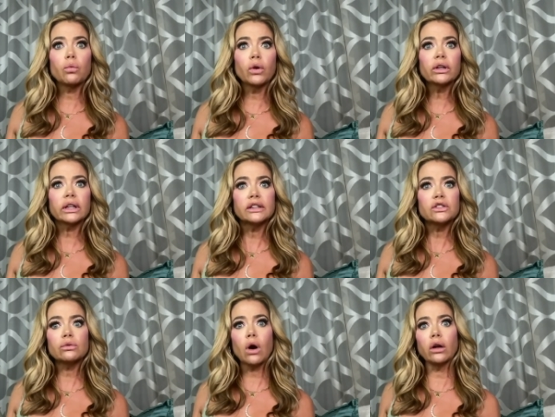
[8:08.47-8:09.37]
work and
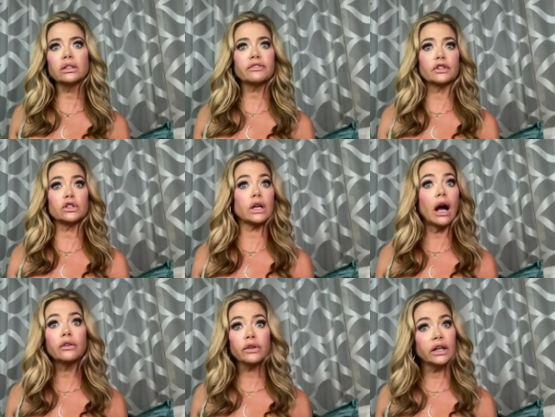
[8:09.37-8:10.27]
do all different
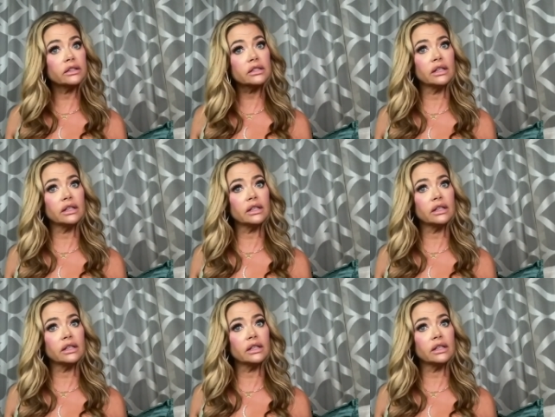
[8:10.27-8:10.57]
genres.